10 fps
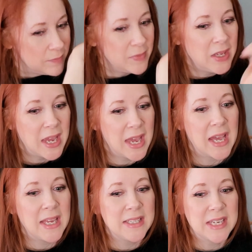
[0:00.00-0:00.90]

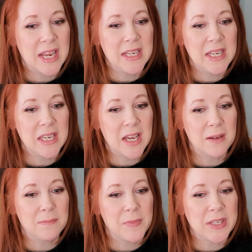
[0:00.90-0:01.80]
Yeah, it's getting,
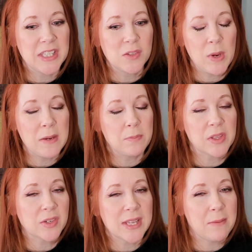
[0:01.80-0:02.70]
it's sweet, but
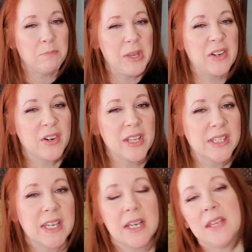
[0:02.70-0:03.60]
there's that
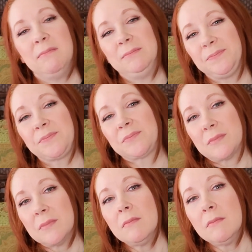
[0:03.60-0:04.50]
bitterness in it.
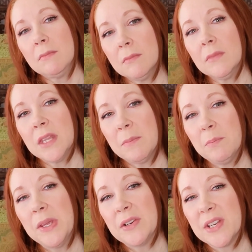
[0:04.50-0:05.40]
That
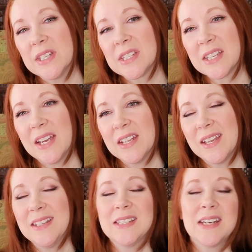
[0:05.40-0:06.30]
bitterness kind of,
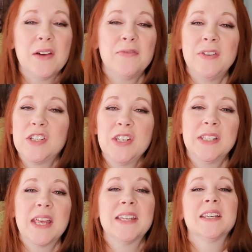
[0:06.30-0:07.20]
it's not a fishy
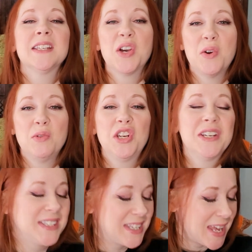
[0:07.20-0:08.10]
scent, it's
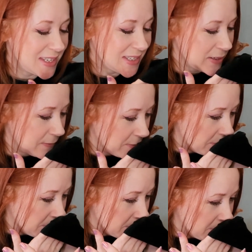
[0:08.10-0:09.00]
ocean scent.
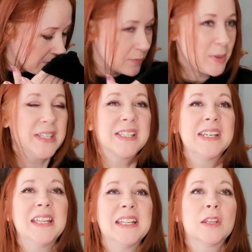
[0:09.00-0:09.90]
But it's
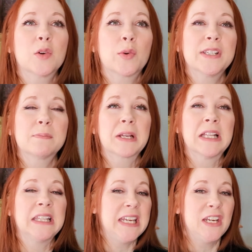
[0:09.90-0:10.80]
not like the crisp,
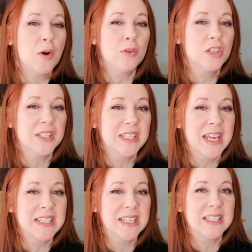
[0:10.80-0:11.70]
clean ocean
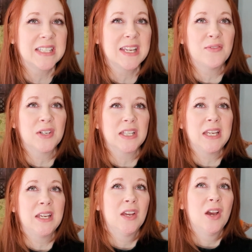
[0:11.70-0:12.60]
scent. It's
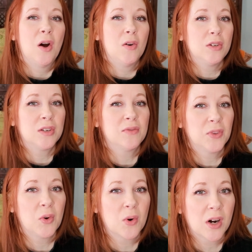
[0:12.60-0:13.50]
definitely ocean
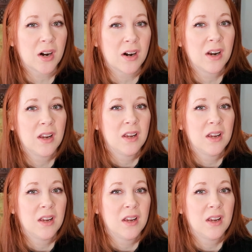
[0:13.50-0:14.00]
floor,